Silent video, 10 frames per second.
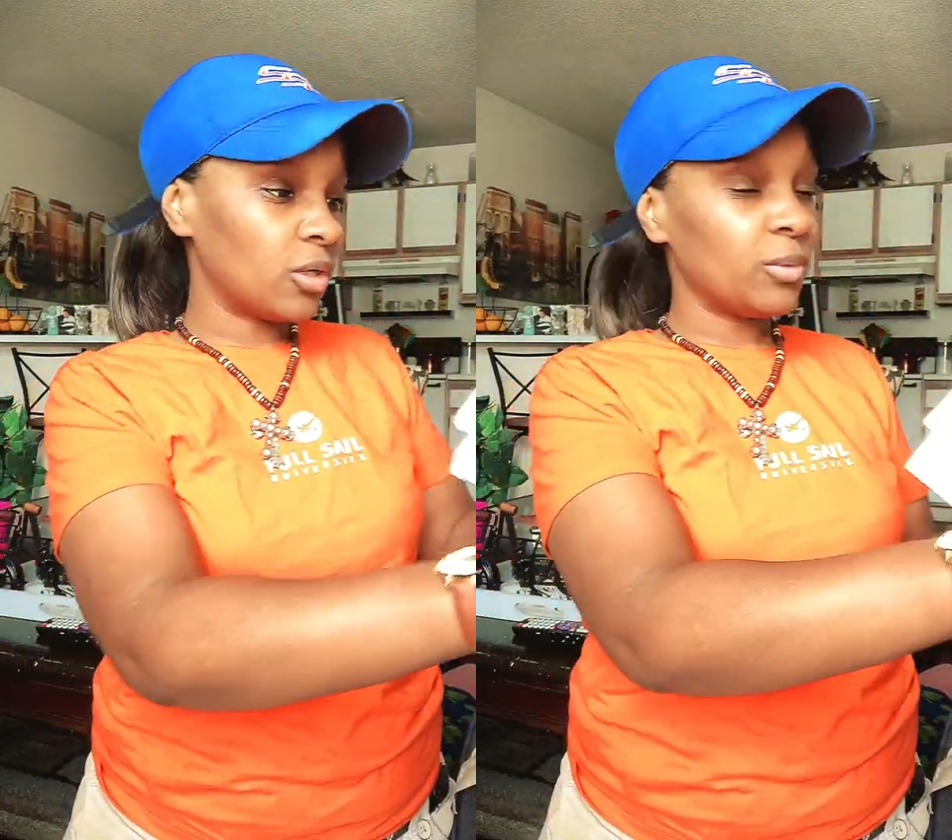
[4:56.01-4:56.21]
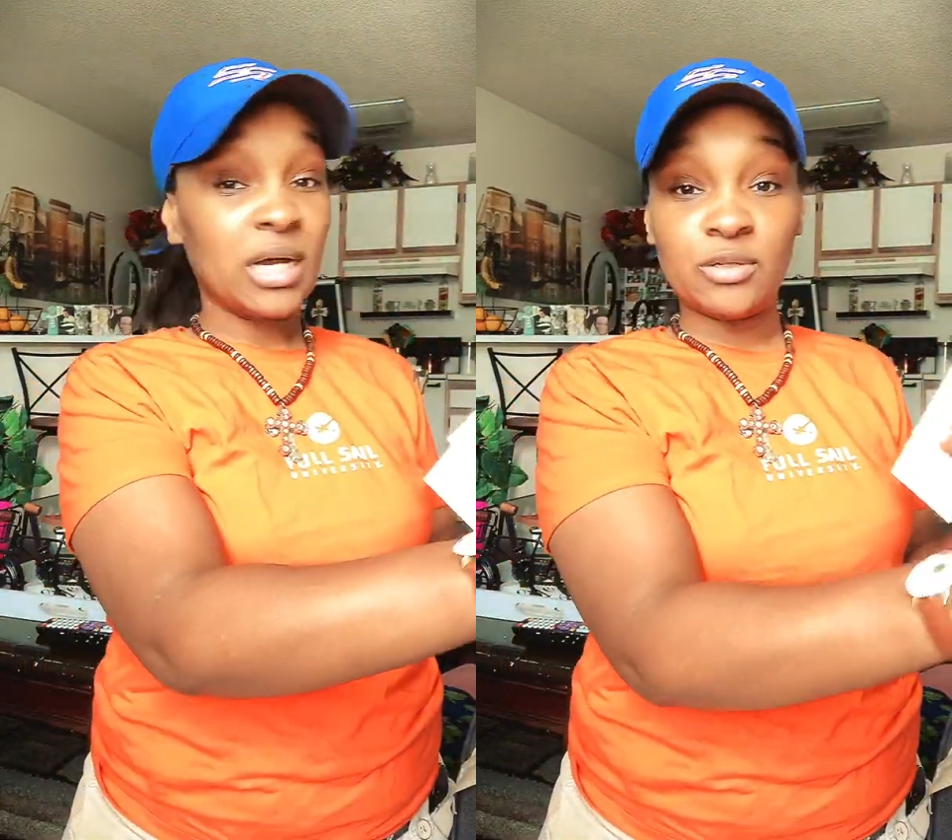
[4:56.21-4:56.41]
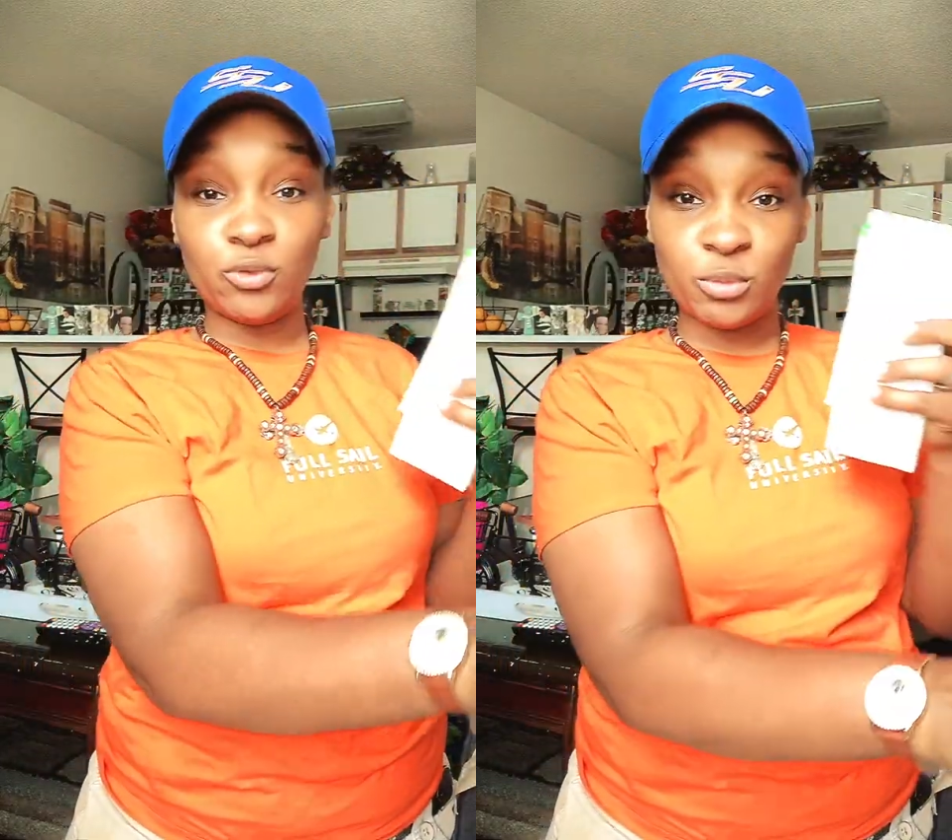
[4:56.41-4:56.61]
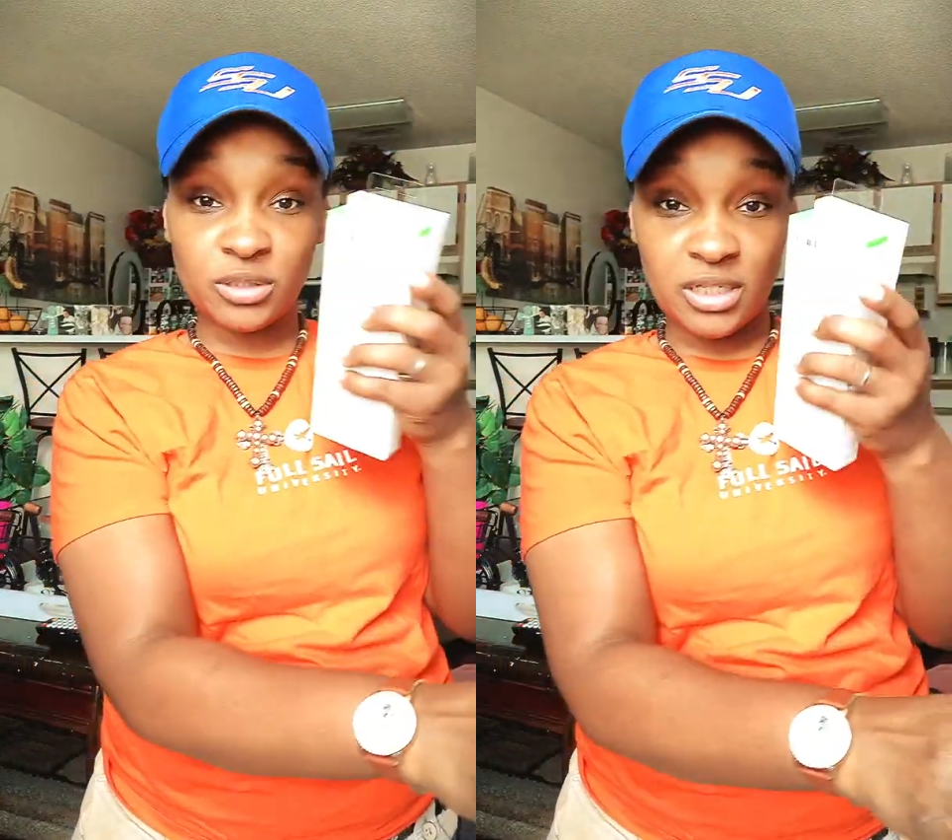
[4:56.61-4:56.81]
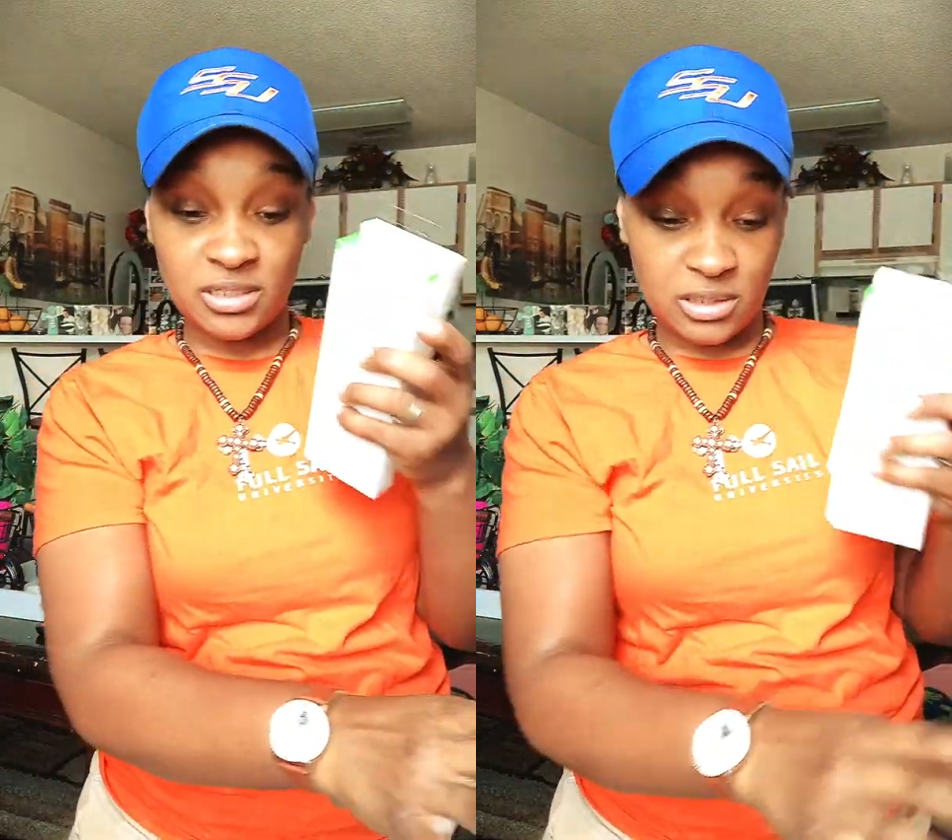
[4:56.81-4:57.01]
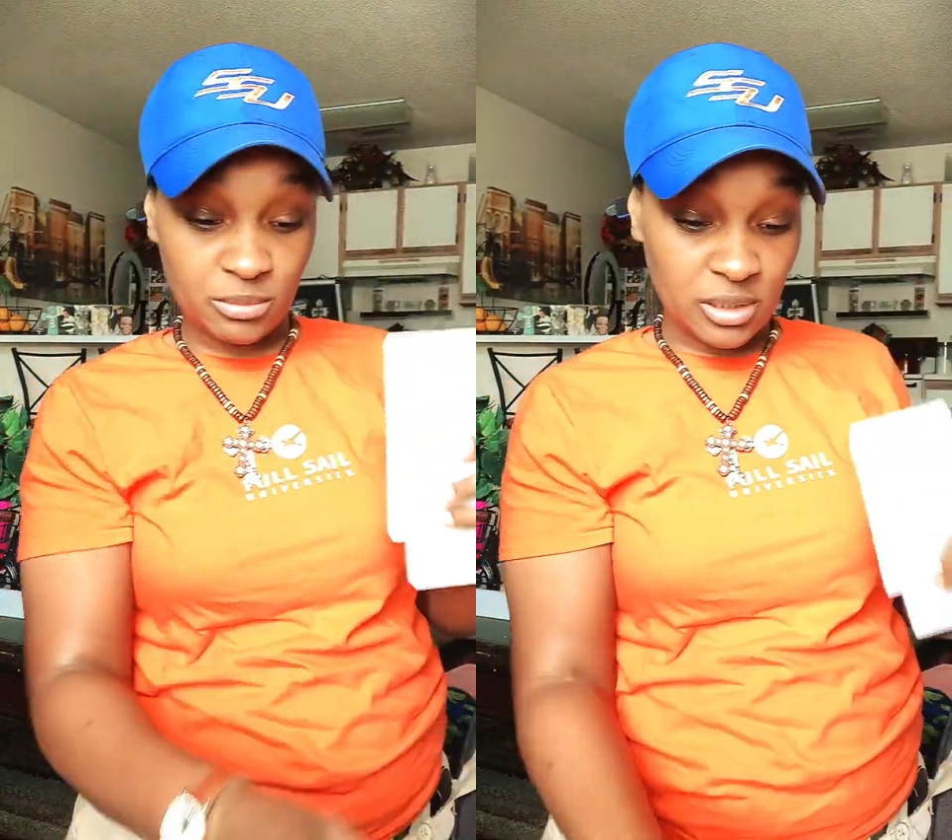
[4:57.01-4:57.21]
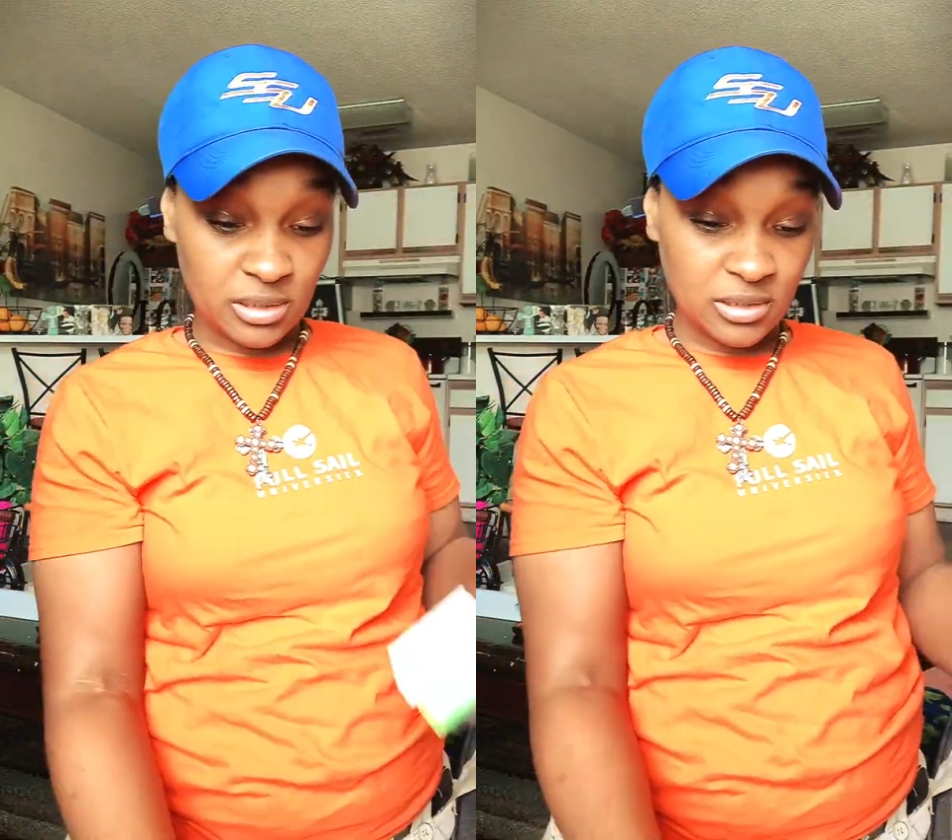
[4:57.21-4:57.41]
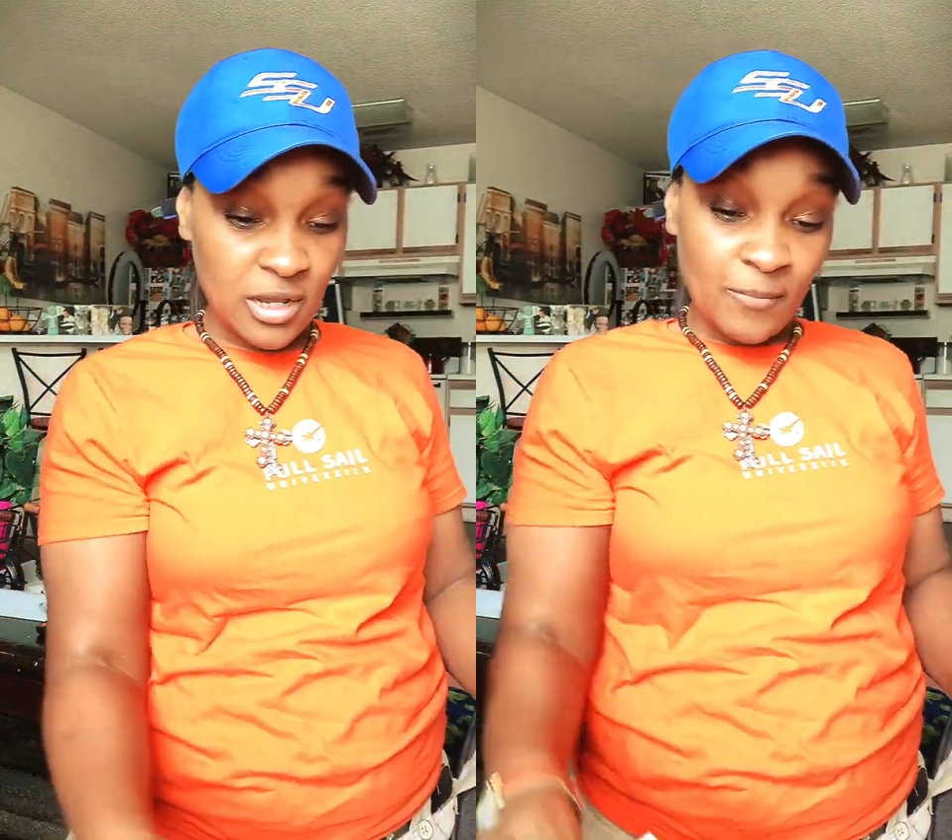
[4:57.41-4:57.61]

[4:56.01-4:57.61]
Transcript: Oh, we got a few more things in the box.